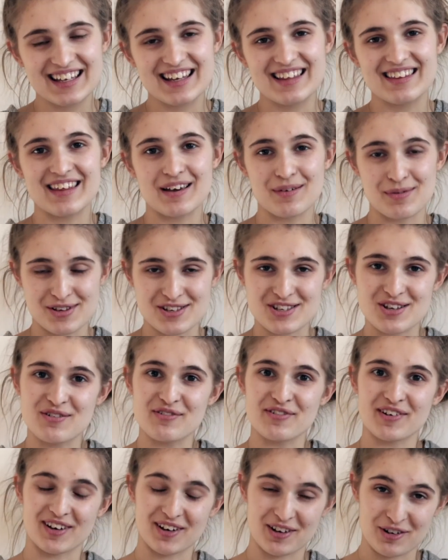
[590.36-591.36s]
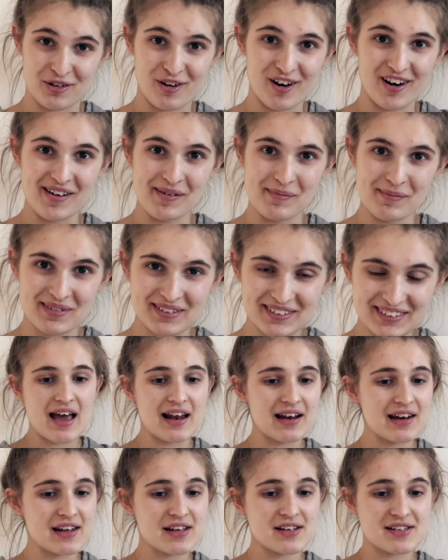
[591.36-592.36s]
They were solving a crime.
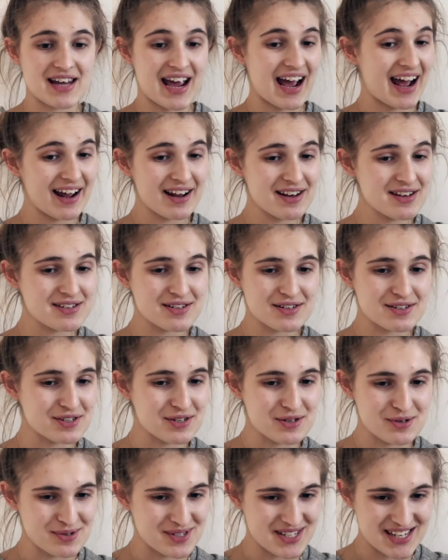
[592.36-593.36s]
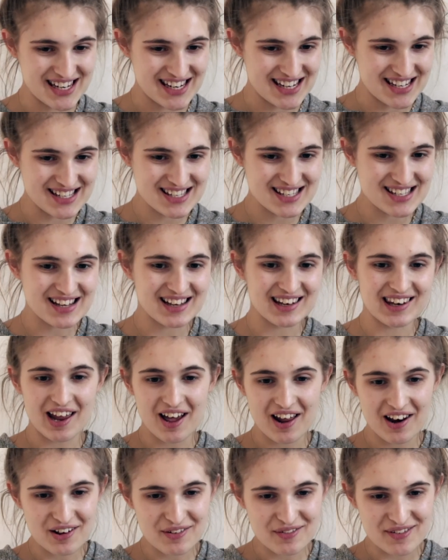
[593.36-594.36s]
Elliot and 2Ts,
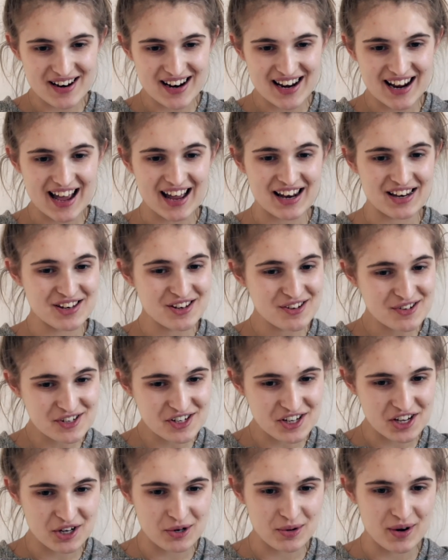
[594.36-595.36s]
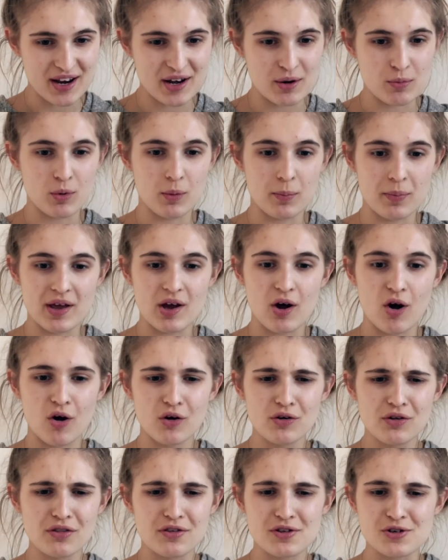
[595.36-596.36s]
Lala Ree and Utica Queen will be
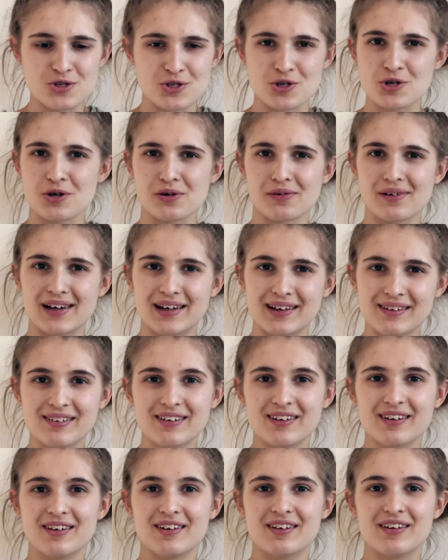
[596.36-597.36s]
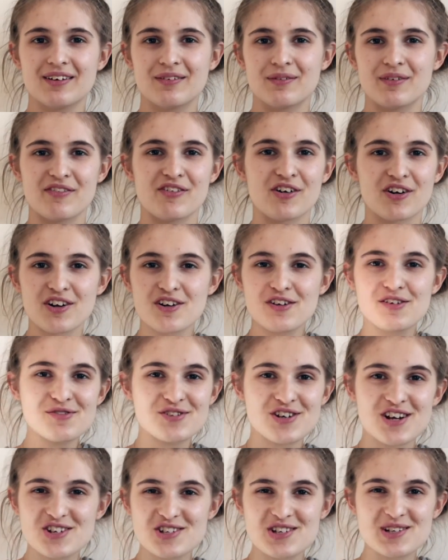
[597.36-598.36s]
on the jury. We've got a new
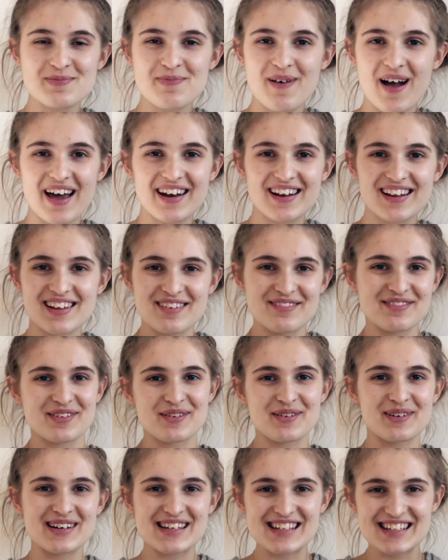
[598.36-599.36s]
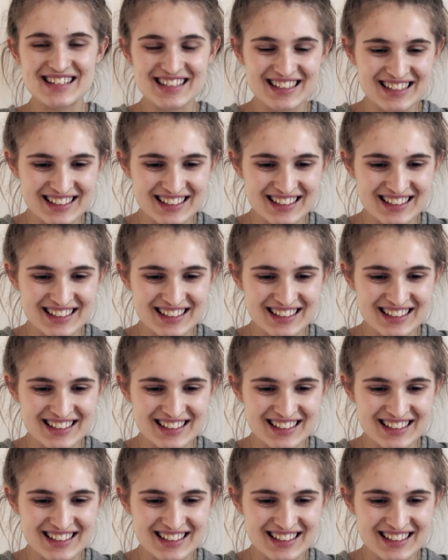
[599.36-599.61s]
judges panel, everyone!